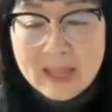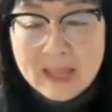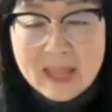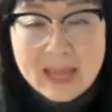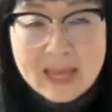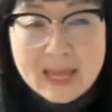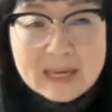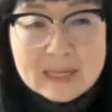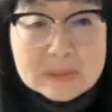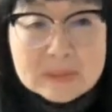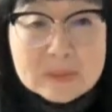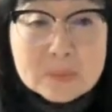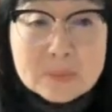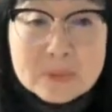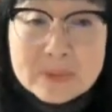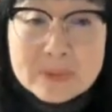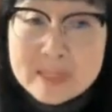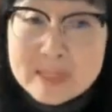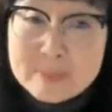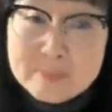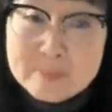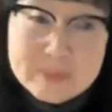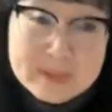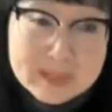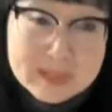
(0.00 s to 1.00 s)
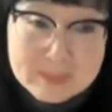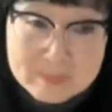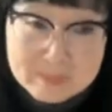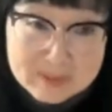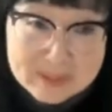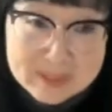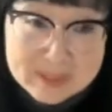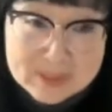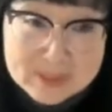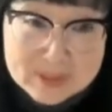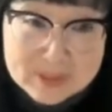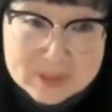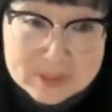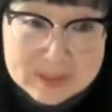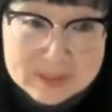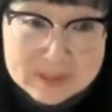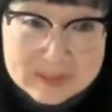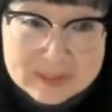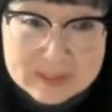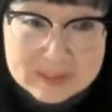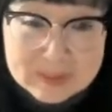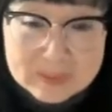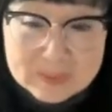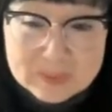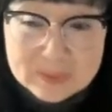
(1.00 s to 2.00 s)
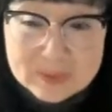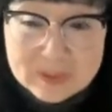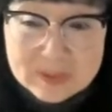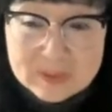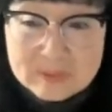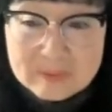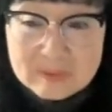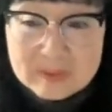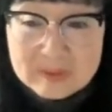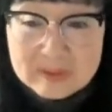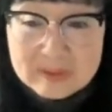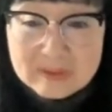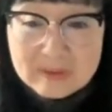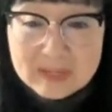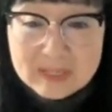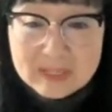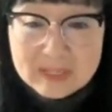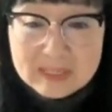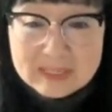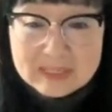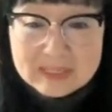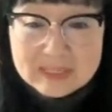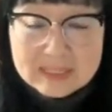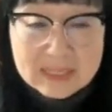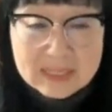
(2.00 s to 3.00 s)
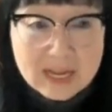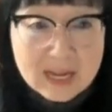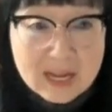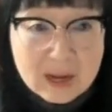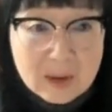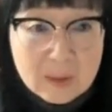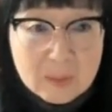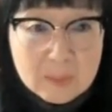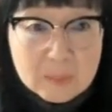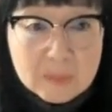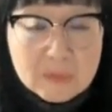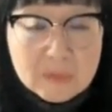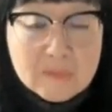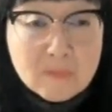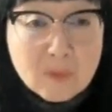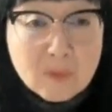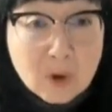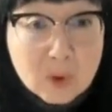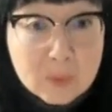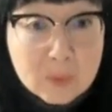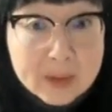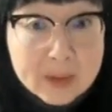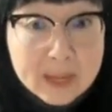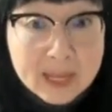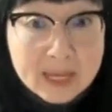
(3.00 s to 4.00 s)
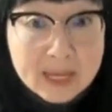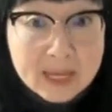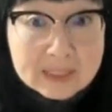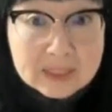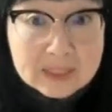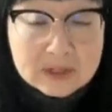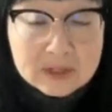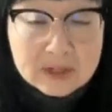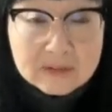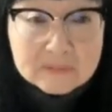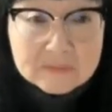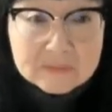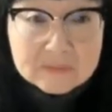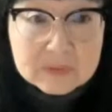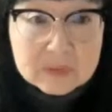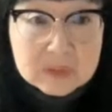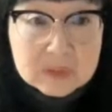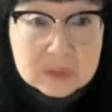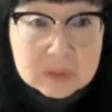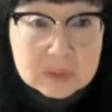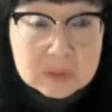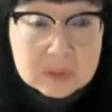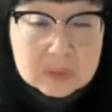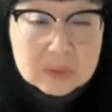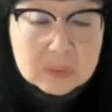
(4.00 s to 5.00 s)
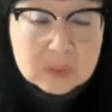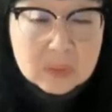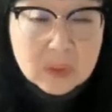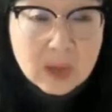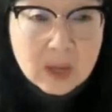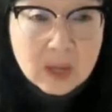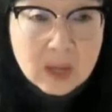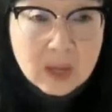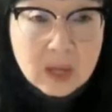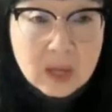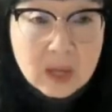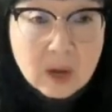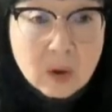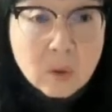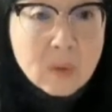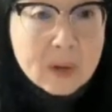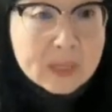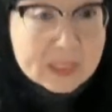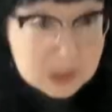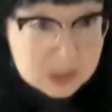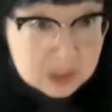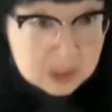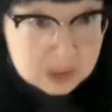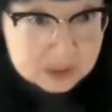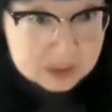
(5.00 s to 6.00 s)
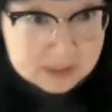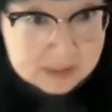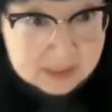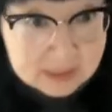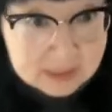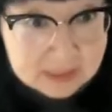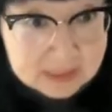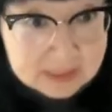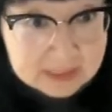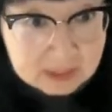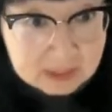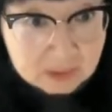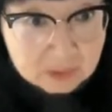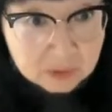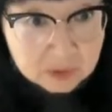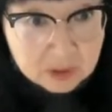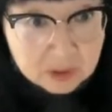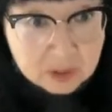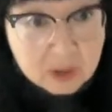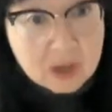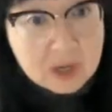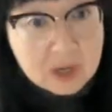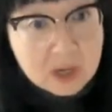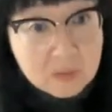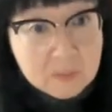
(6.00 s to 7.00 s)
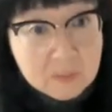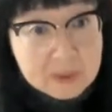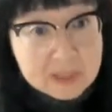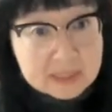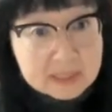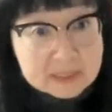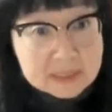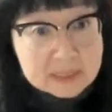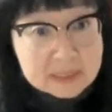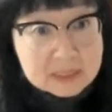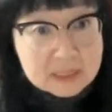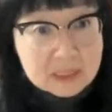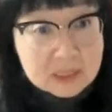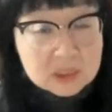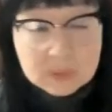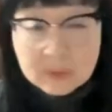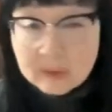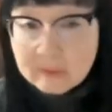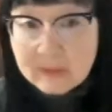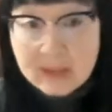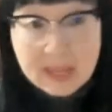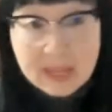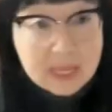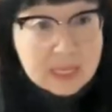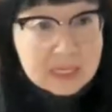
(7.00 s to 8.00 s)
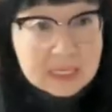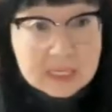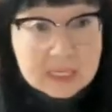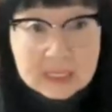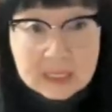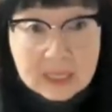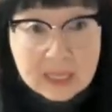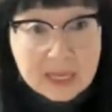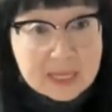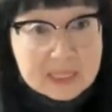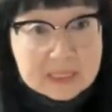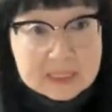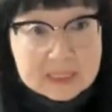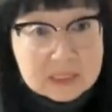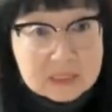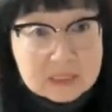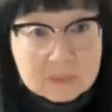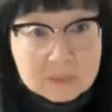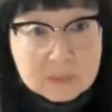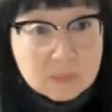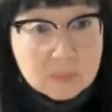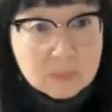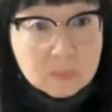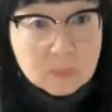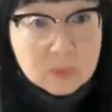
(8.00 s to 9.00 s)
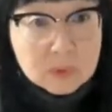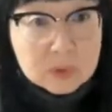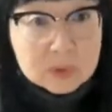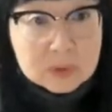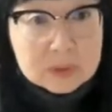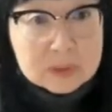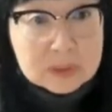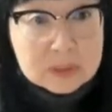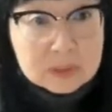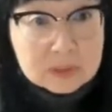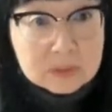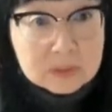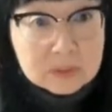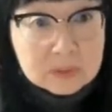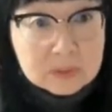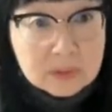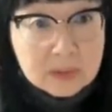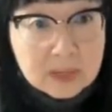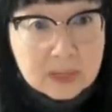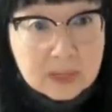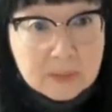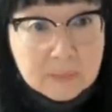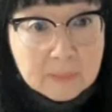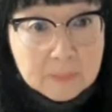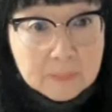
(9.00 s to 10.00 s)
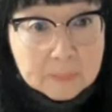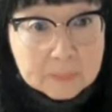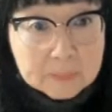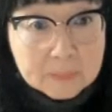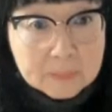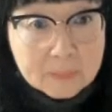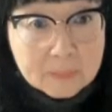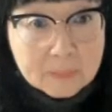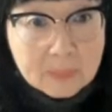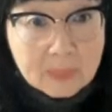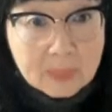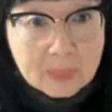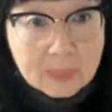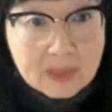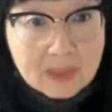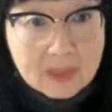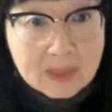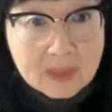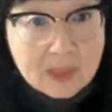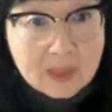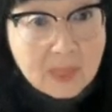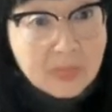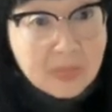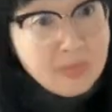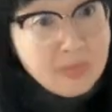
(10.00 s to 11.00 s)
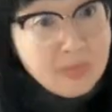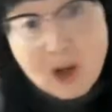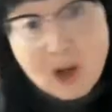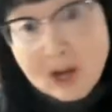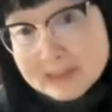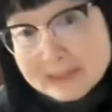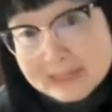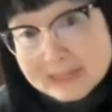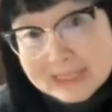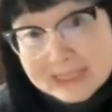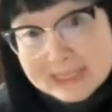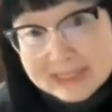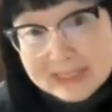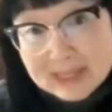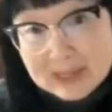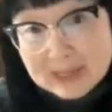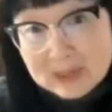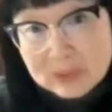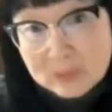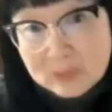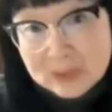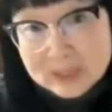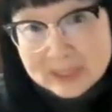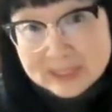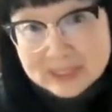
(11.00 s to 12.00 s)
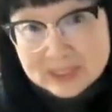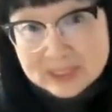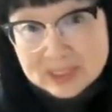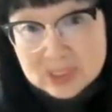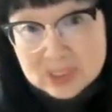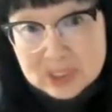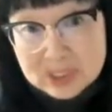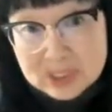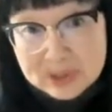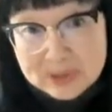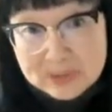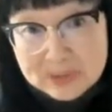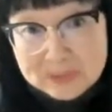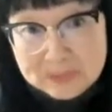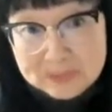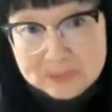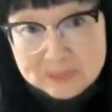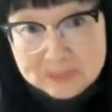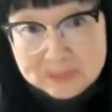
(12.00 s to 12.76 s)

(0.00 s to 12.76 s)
And it's really been a pleasure to work with you, Kellen. Before we hand it off to questions or comments, did you have any last words or thoughts that you wanted to share?